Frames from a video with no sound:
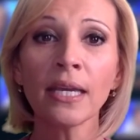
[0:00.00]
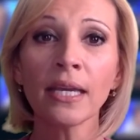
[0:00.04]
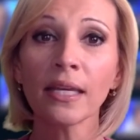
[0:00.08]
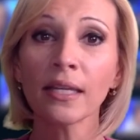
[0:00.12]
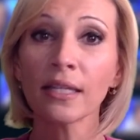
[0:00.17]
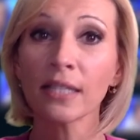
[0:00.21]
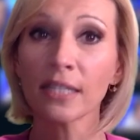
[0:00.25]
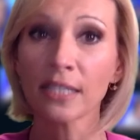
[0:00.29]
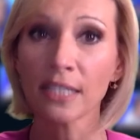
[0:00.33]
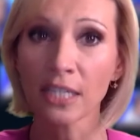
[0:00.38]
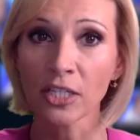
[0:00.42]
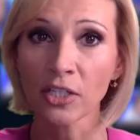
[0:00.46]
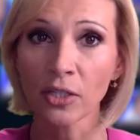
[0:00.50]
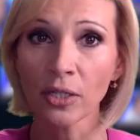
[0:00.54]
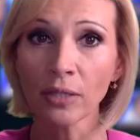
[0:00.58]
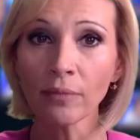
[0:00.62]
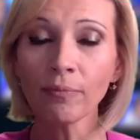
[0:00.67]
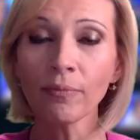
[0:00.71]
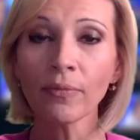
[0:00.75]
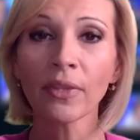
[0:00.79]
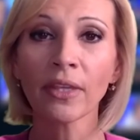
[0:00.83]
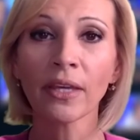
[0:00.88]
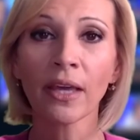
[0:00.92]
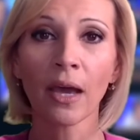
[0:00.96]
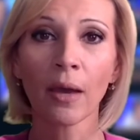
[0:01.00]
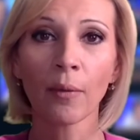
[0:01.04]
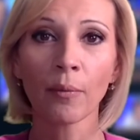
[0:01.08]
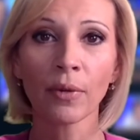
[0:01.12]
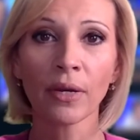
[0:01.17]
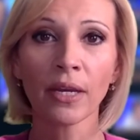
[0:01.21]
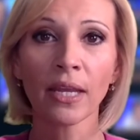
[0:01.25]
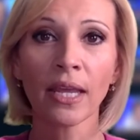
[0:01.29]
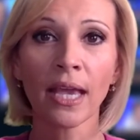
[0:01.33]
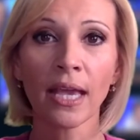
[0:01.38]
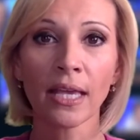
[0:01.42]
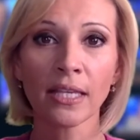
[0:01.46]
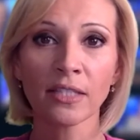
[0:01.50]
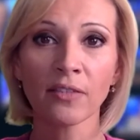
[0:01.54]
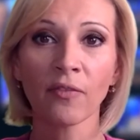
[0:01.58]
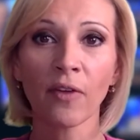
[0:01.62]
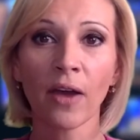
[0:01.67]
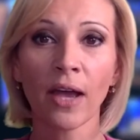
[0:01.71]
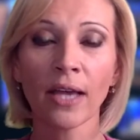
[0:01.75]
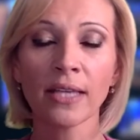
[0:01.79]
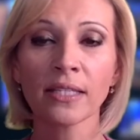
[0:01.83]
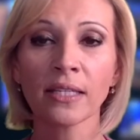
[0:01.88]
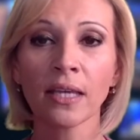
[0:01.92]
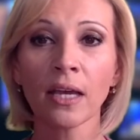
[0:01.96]
In addition, the company has
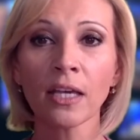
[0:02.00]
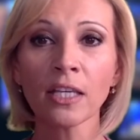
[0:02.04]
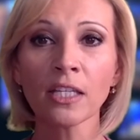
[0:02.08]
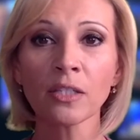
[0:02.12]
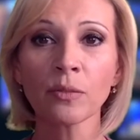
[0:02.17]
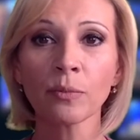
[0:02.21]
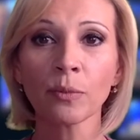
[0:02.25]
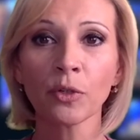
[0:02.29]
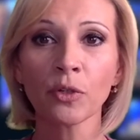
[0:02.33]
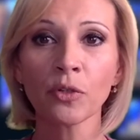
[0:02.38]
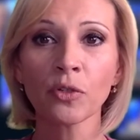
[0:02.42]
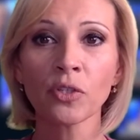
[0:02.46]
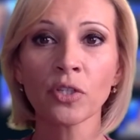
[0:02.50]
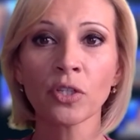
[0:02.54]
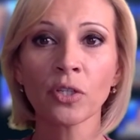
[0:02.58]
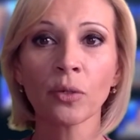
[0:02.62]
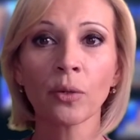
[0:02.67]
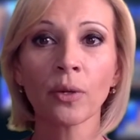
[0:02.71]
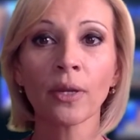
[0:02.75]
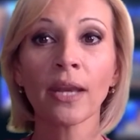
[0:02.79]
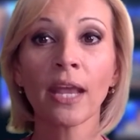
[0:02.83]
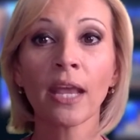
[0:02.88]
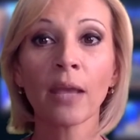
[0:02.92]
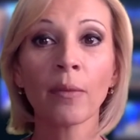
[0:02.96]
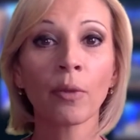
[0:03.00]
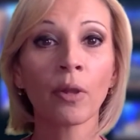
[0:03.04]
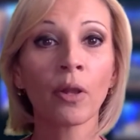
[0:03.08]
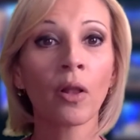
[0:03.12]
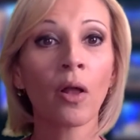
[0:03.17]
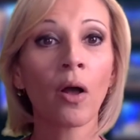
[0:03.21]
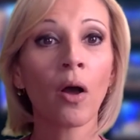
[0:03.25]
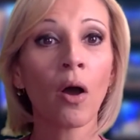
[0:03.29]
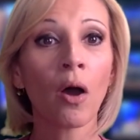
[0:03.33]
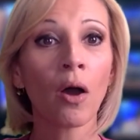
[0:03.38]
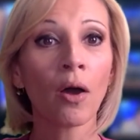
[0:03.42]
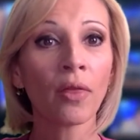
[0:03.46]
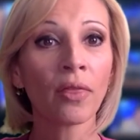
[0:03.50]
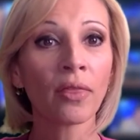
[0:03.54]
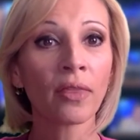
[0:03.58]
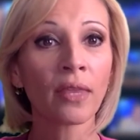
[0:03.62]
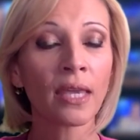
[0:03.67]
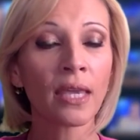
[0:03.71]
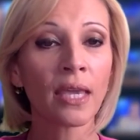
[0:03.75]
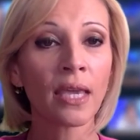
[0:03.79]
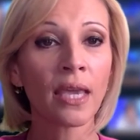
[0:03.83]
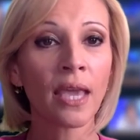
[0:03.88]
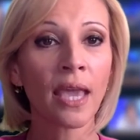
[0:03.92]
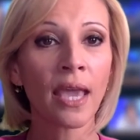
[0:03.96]
advised customers to enable
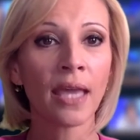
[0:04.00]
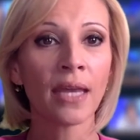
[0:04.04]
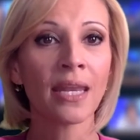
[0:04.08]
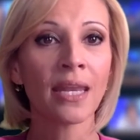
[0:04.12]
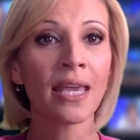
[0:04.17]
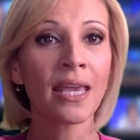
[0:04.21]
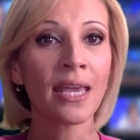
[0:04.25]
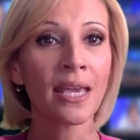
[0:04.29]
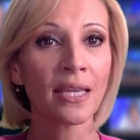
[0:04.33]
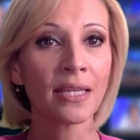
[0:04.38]
auth-key and